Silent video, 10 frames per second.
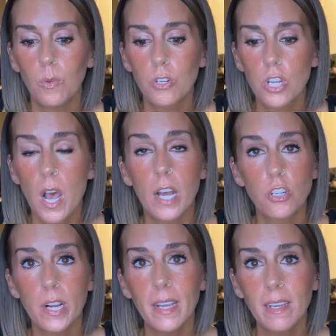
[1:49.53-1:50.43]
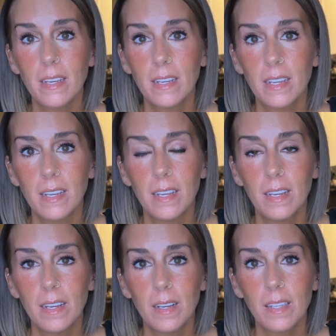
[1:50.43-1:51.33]
Todrick
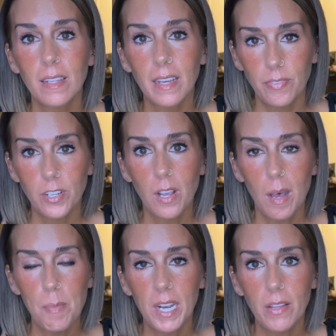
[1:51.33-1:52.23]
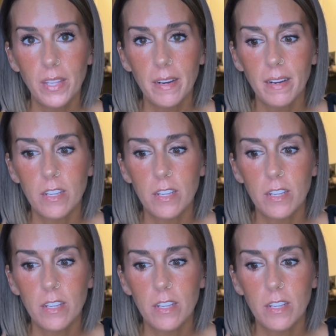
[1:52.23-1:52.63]
left a comment on there,